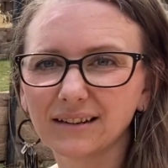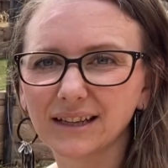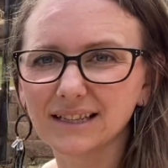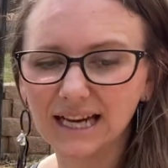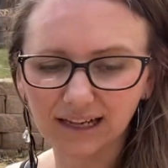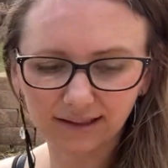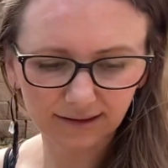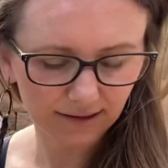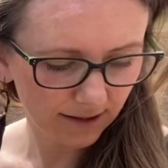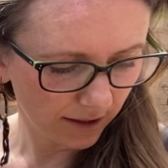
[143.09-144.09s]

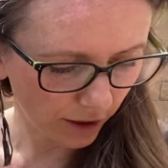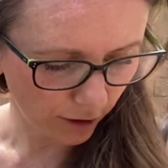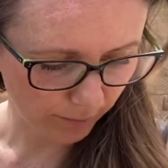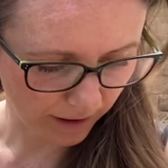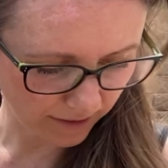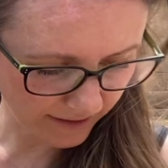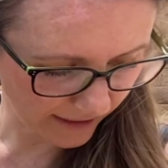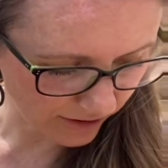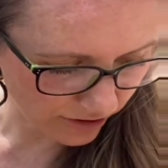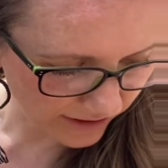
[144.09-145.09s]
insects or bugs. I
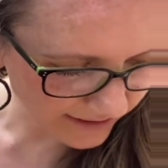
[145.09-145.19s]
actually